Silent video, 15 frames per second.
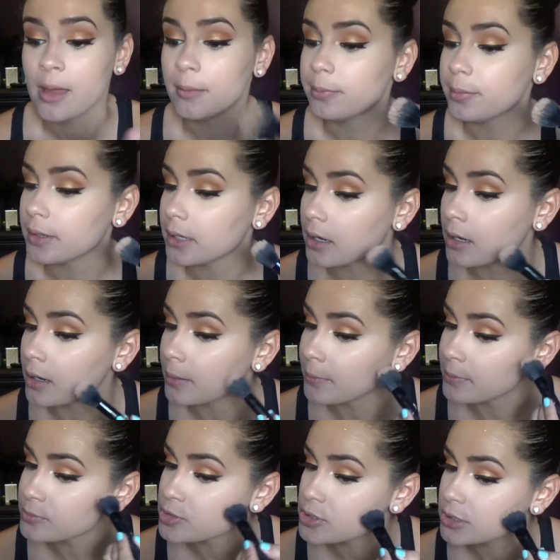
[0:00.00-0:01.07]
But
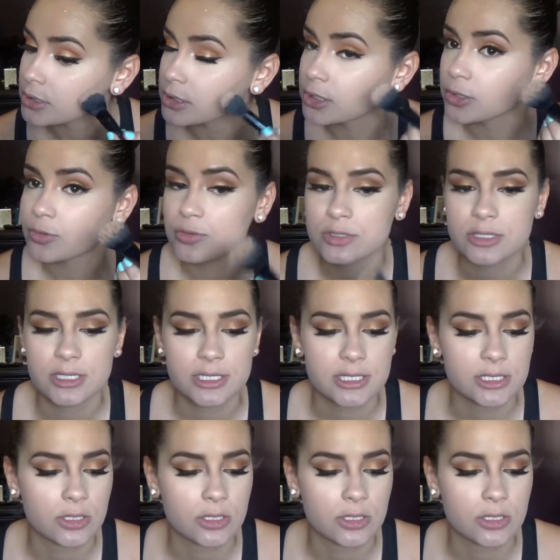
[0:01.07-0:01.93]
I'm just going to use this